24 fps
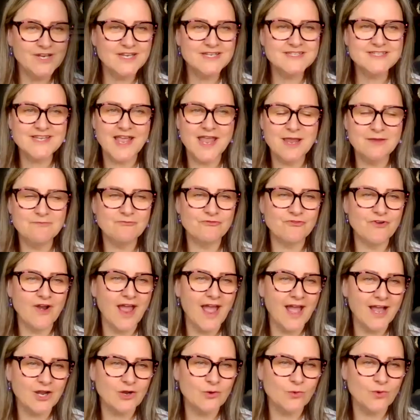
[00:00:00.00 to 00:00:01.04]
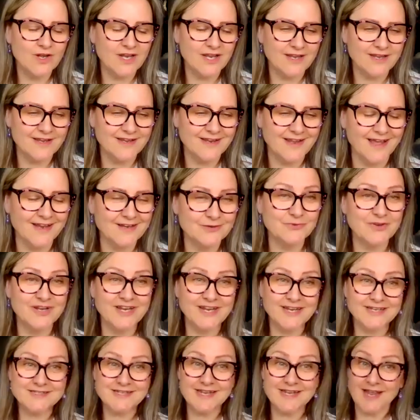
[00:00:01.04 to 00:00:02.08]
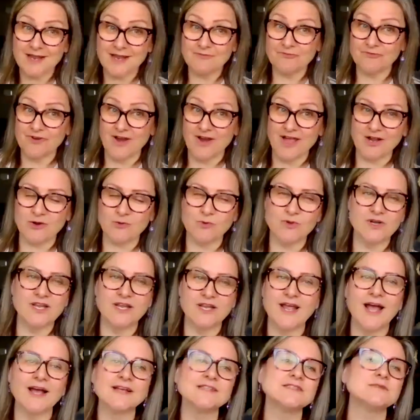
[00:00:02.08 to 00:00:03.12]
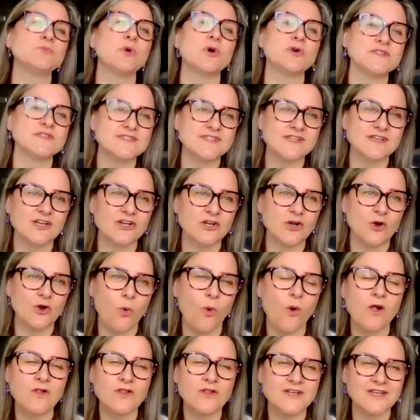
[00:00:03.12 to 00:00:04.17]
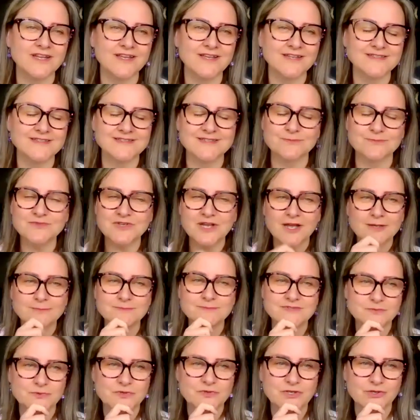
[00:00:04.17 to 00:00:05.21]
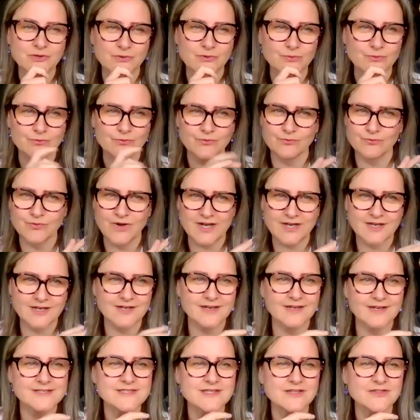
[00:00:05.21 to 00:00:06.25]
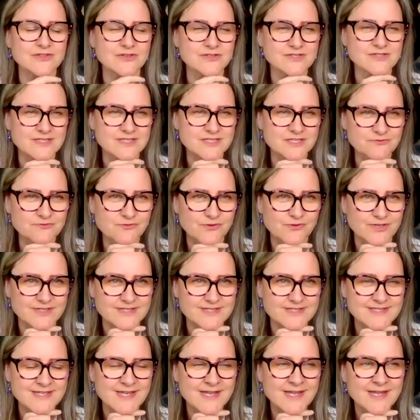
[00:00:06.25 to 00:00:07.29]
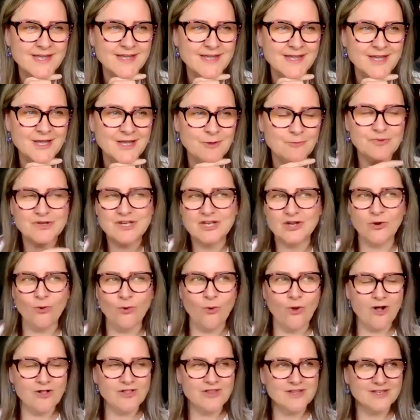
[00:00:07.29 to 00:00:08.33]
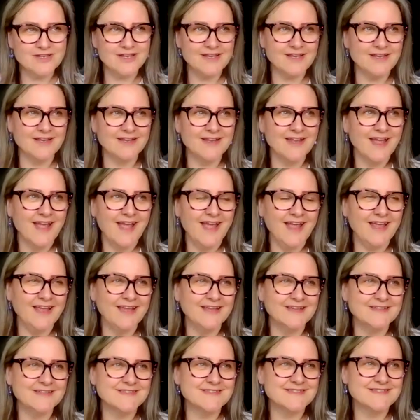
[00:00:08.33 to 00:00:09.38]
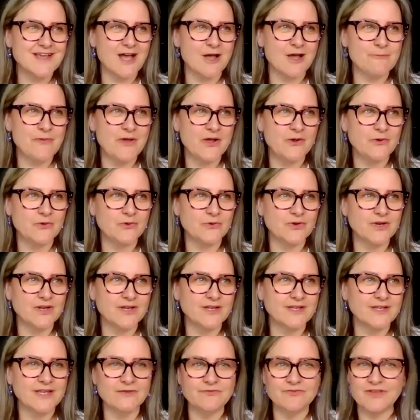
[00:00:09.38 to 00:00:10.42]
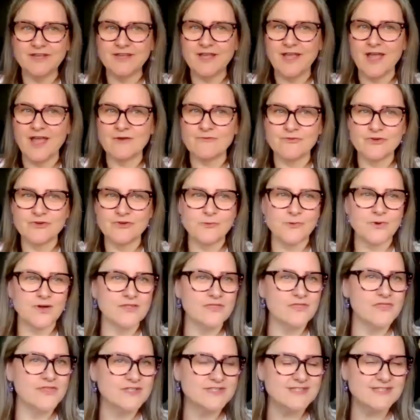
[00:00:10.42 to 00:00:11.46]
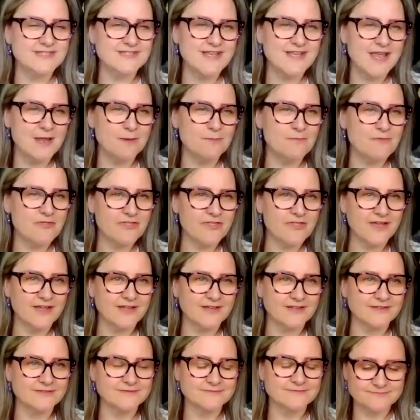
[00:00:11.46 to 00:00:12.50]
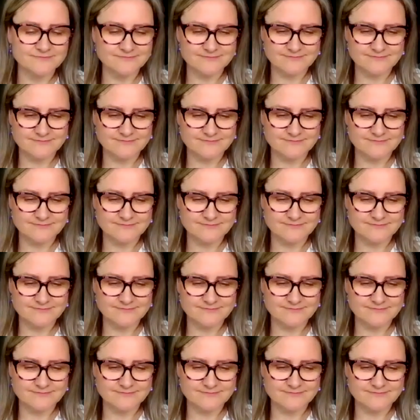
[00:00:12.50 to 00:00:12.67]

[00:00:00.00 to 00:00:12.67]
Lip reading: We need to aim for equity, and we need to aim for equity as opposed to equality. Sometimes we don't recognize that there's a difference, but equality is about giving everyone the same thing.